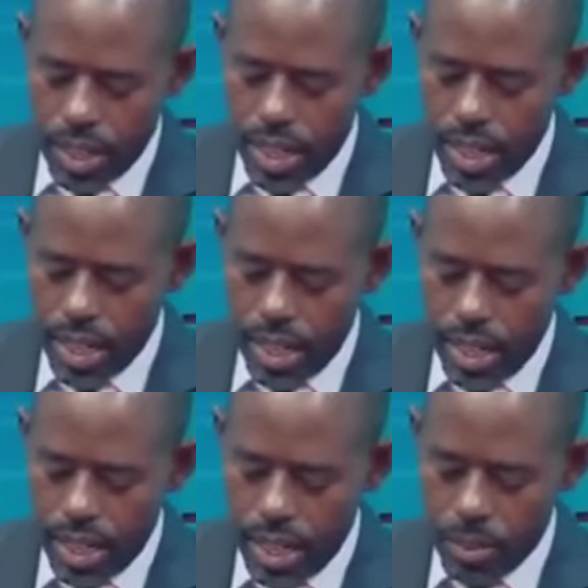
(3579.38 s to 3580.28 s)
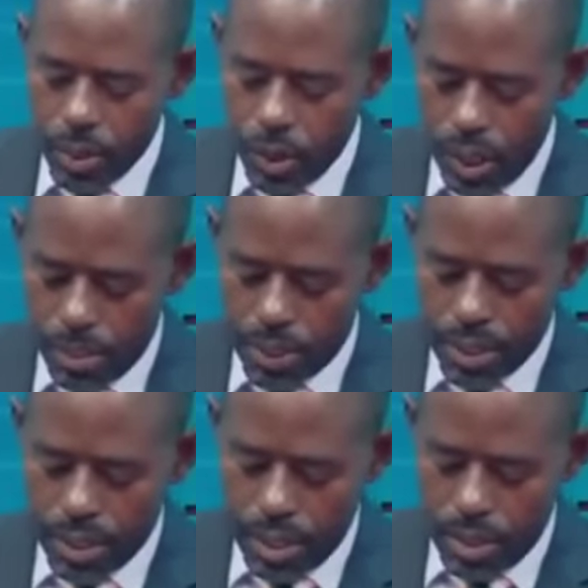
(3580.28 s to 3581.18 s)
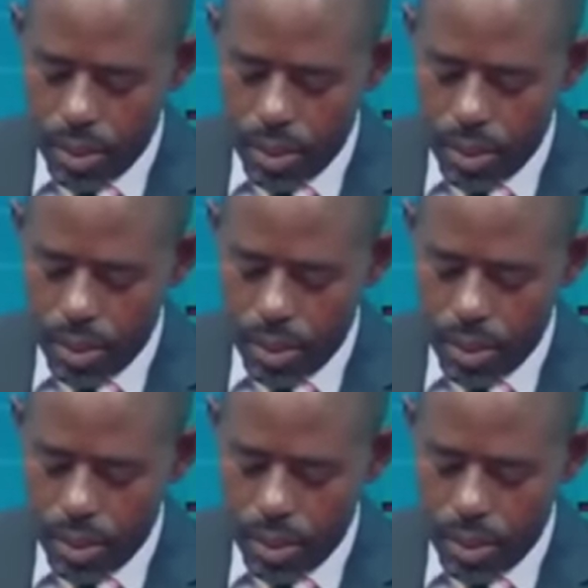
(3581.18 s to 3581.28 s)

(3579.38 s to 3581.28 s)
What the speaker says: Uganda, NRM will collapse.